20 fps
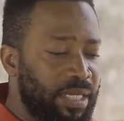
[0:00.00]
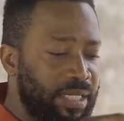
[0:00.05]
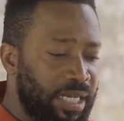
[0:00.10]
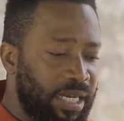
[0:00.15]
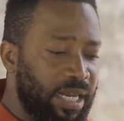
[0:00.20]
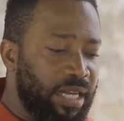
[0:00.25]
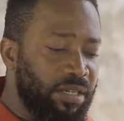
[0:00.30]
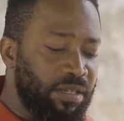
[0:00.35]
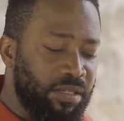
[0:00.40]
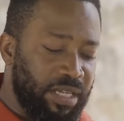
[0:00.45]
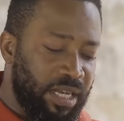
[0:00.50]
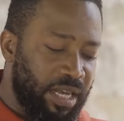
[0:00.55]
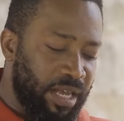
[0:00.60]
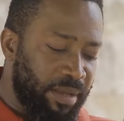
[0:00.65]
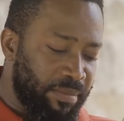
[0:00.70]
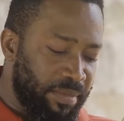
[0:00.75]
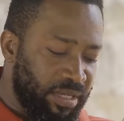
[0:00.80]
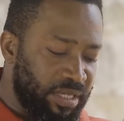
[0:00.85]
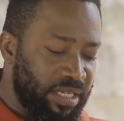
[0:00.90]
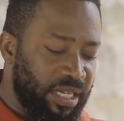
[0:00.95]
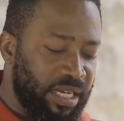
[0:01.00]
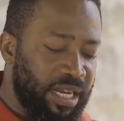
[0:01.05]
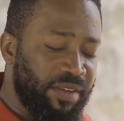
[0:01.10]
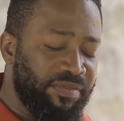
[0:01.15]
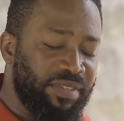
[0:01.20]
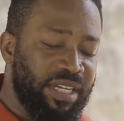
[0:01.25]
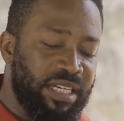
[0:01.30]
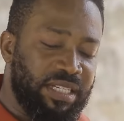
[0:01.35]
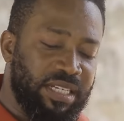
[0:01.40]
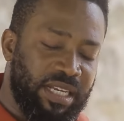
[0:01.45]
Tell her to take her medicine.
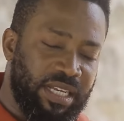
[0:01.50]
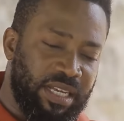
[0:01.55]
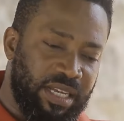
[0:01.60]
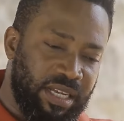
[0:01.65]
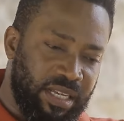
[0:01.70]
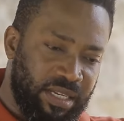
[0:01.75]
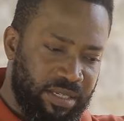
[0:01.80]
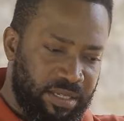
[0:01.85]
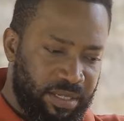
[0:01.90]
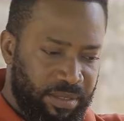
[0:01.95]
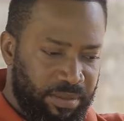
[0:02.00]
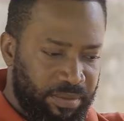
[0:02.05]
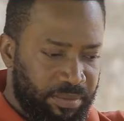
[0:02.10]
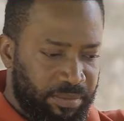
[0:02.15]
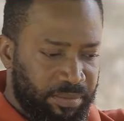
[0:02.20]
After taking it,